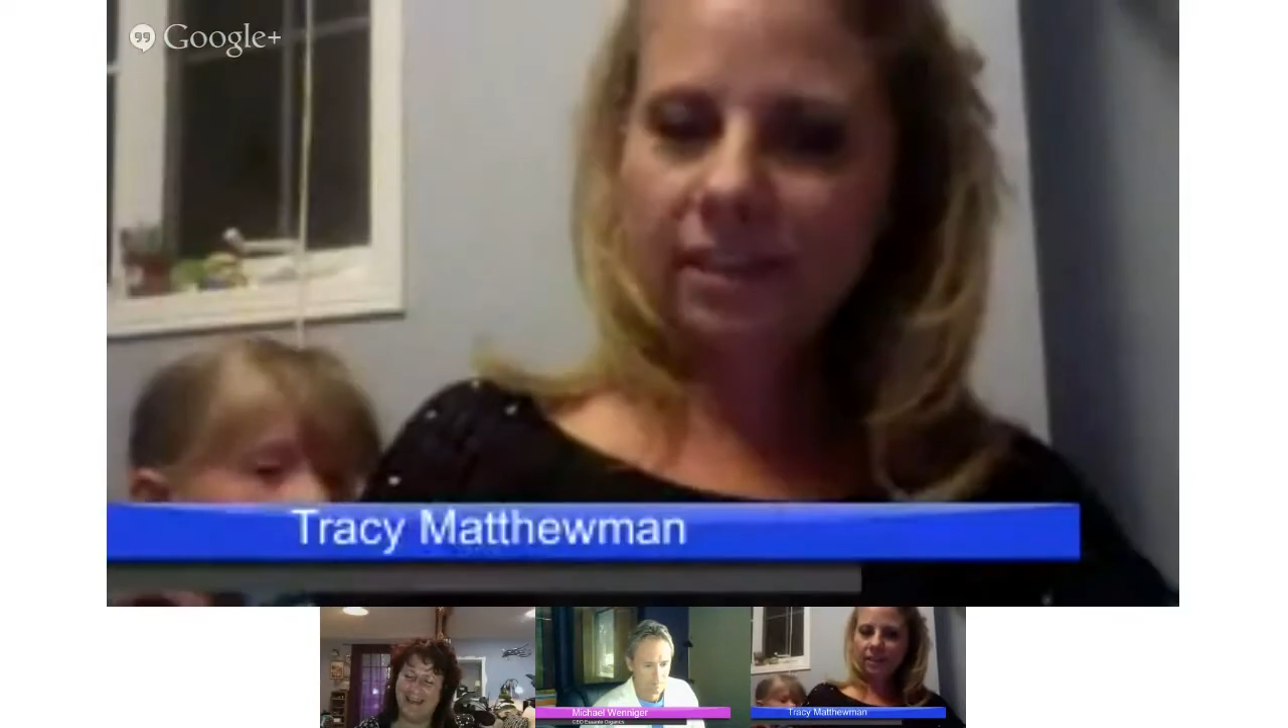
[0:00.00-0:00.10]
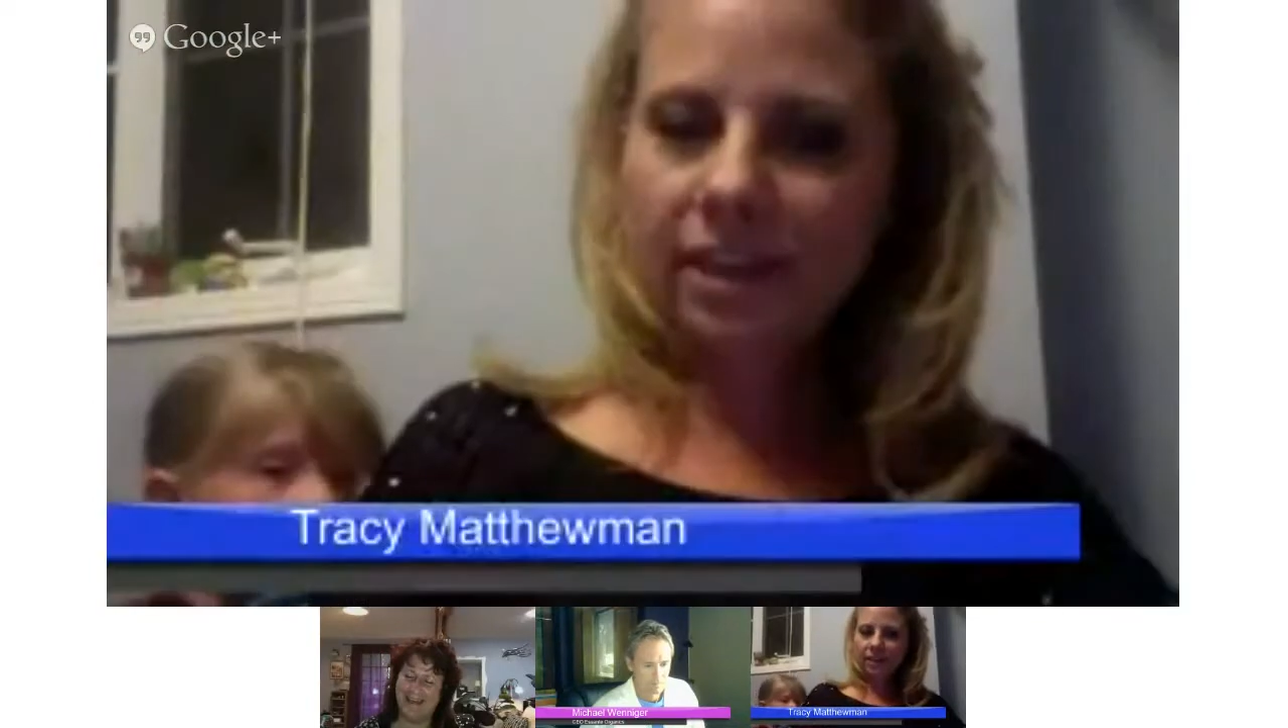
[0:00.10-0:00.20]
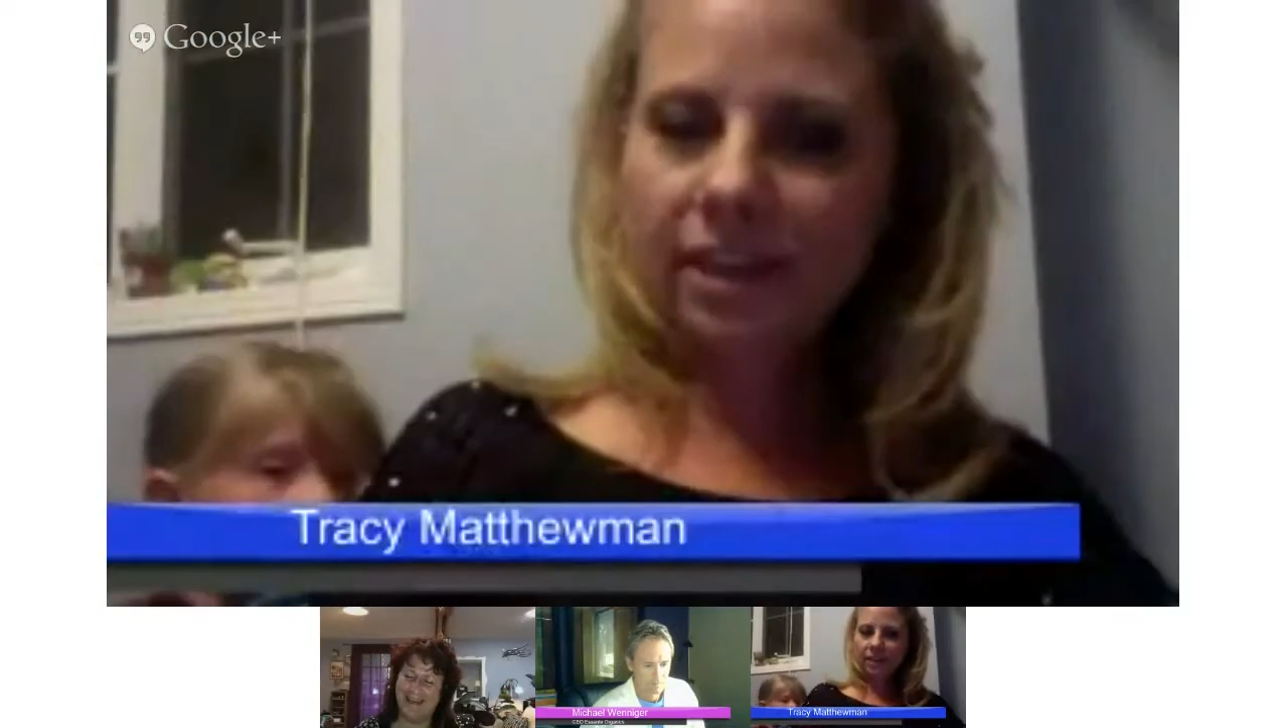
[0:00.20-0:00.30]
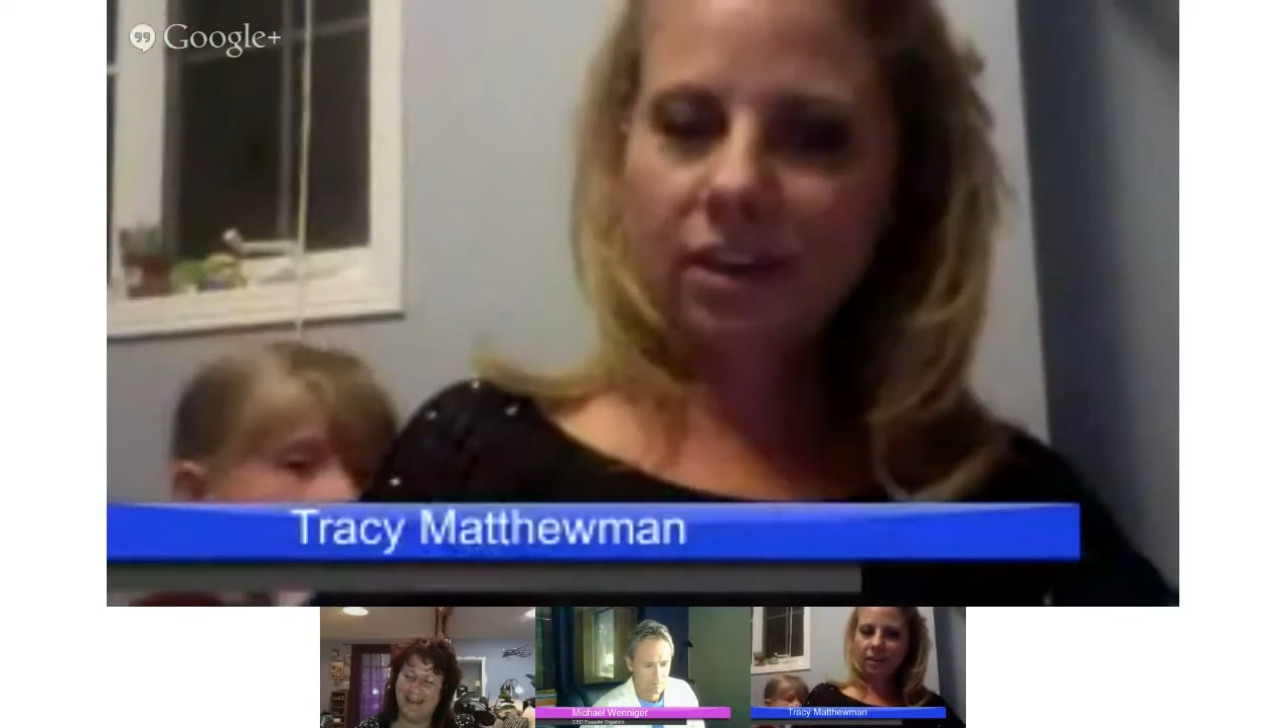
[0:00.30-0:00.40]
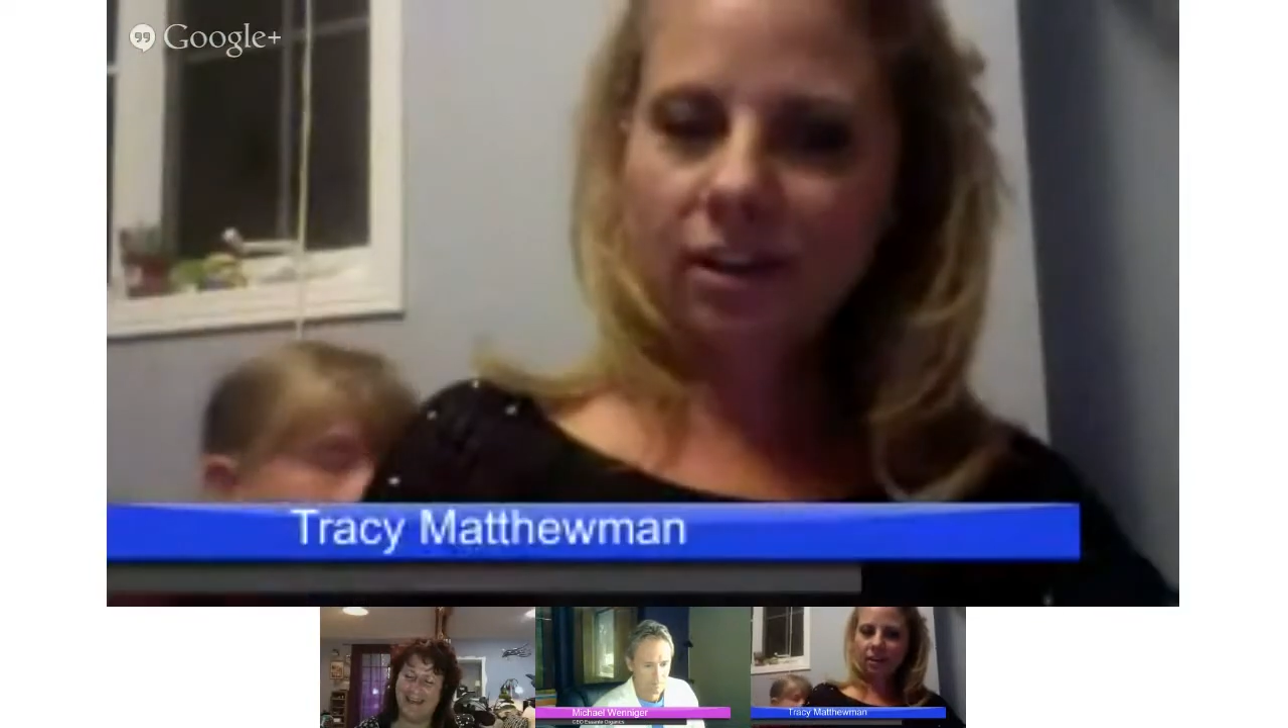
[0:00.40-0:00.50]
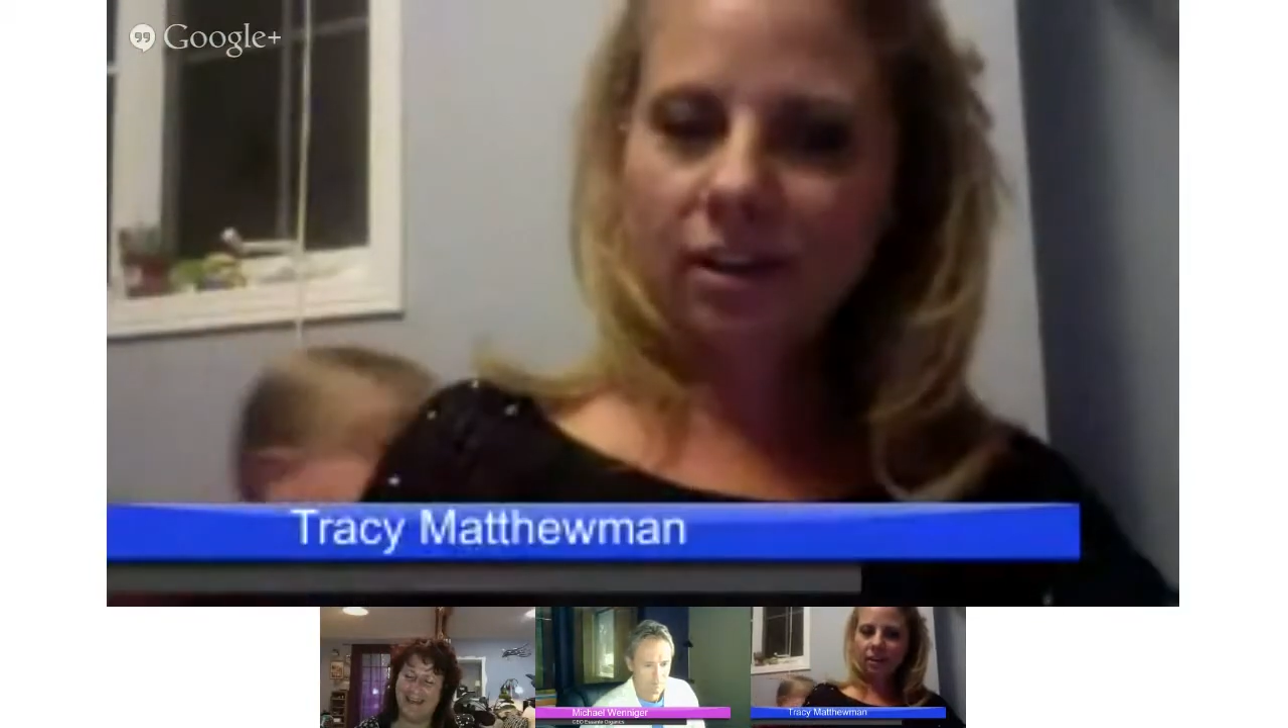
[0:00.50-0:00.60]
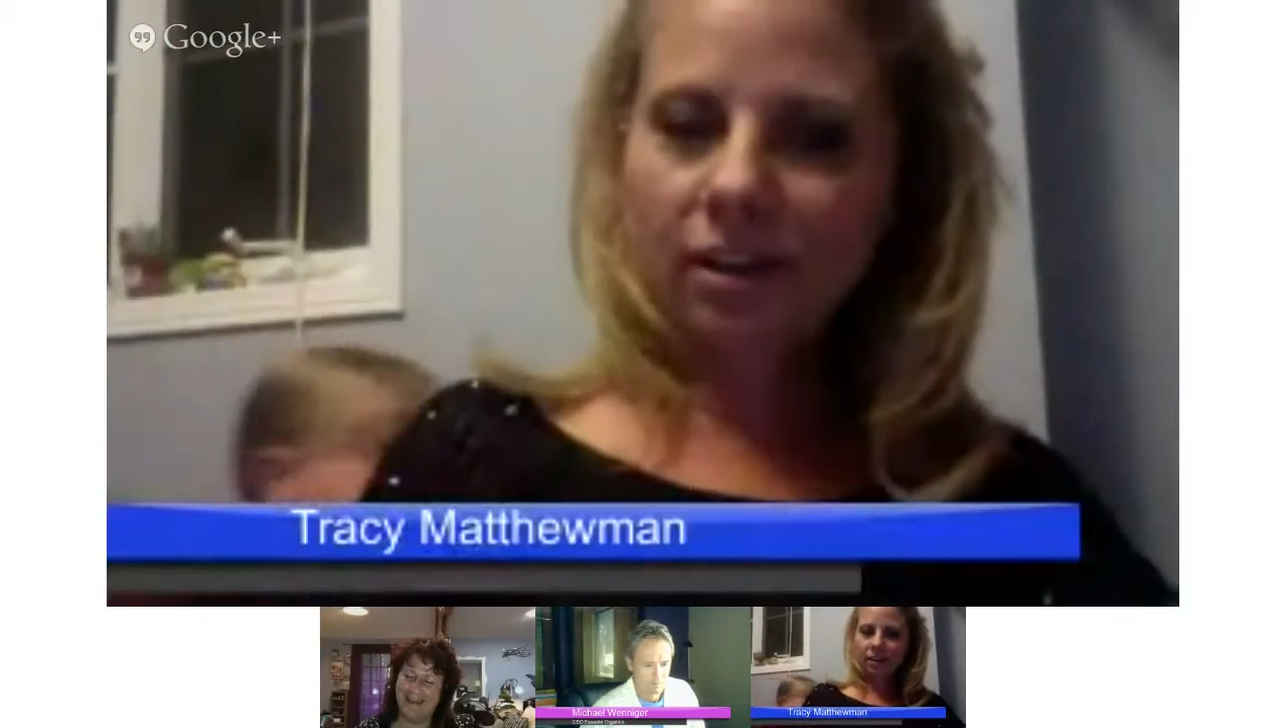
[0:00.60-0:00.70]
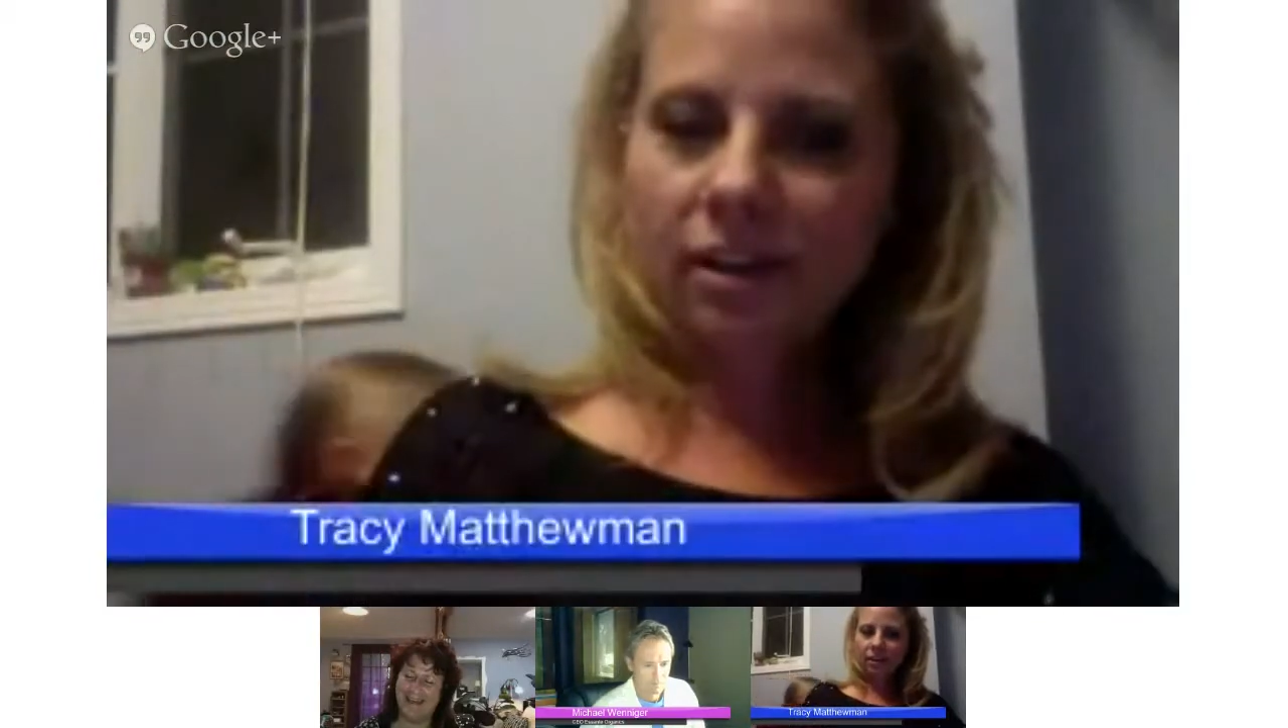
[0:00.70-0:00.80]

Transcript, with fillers: there